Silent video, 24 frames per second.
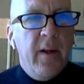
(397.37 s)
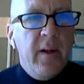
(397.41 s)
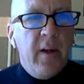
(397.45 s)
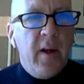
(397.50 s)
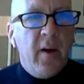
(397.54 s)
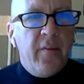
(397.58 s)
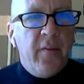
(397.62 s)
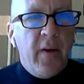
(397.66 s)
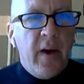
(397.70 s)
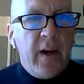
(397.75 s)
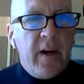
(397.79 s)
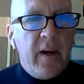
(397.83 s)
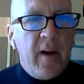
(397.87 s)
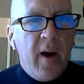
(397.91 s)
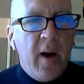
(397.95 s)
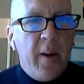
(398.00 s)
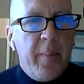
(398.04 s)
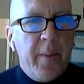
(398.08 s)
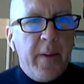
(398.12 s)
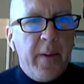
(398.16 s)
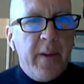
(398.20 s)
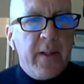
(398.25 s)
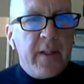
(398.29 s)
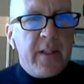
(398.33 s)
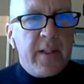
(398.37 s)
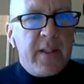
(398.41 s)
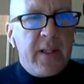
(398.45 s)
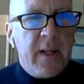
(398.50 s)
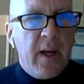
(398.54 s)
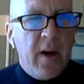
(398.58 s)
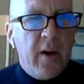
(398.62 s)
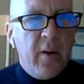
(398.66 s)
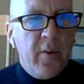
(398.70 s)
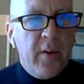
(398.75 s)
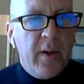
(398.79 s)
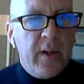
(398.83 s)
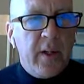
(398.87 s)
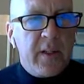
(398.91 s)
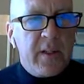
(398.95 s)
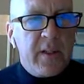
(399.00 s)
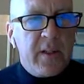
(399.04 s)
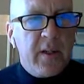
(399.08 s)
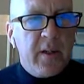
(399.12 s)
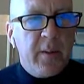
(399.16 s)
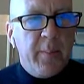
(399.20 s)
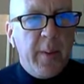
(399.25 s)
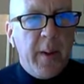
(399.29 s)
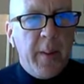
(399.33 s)
Now, if I copy this down, it's
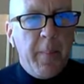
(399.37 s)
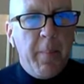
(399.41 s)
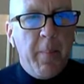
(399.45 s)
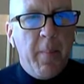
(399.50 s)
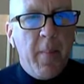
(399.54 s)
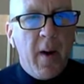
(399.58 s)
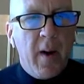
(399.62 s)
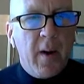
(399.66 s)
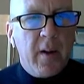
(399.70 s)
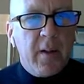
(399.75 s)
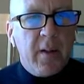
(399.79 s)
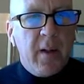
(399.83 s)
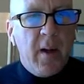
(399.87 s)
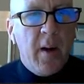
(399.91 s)
going to be mucked